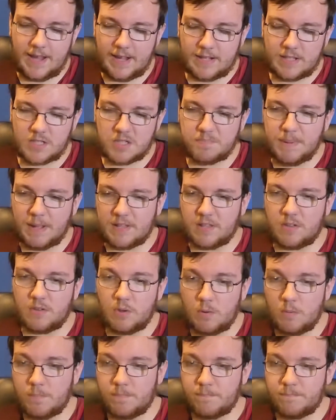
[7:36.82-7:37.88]
it's better
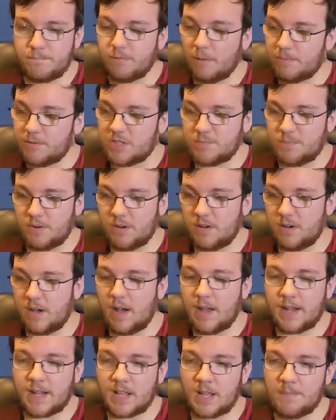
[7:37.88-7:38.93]
to probably support
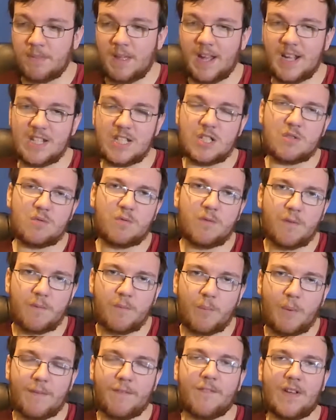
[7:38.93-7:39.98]
a club that is
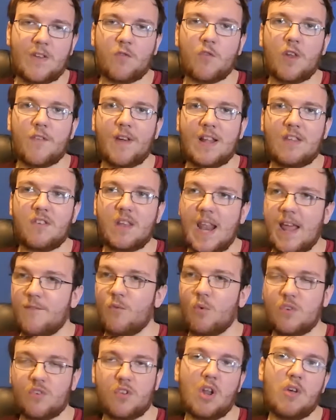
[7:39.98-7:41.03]
with the fans for the fans, and
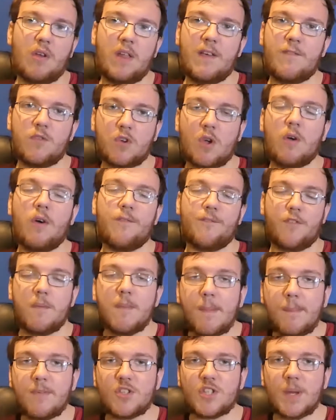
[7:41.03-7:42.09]
everyone's an owner if you're going for a
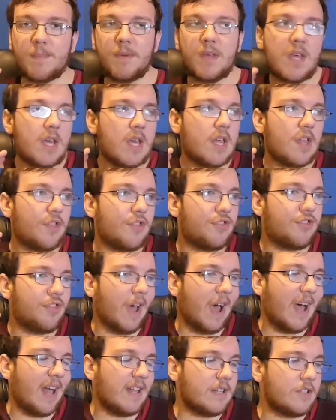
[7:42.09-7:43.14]
membership,
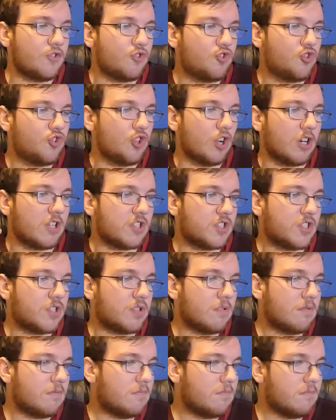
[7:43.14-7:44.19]
than
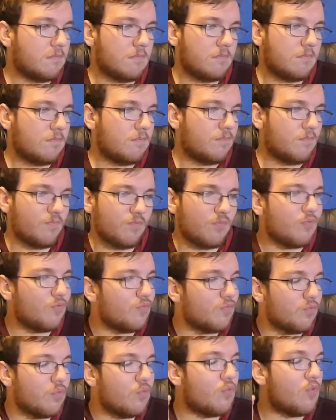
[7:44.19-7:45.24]
just
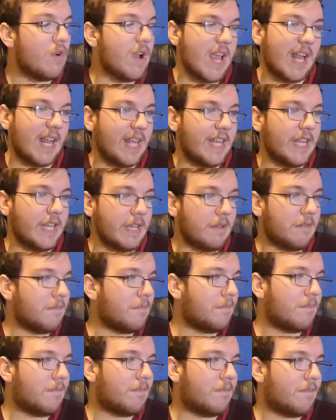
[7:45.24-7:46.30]
really
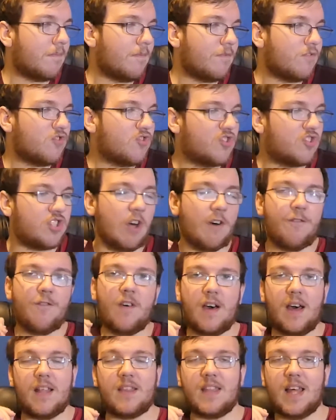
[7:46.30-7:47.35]

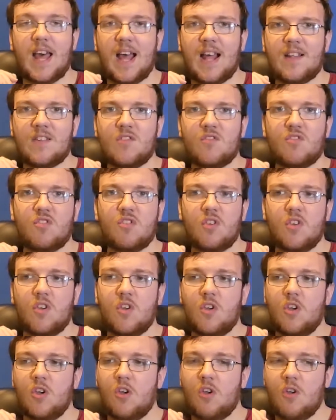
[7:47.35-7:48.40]
suffer at the hands
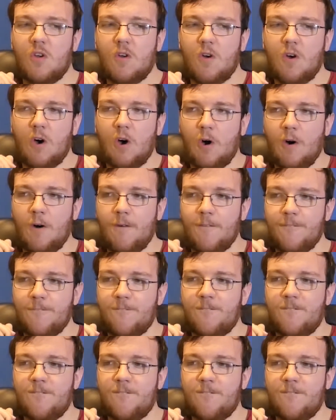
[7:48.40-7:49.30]
of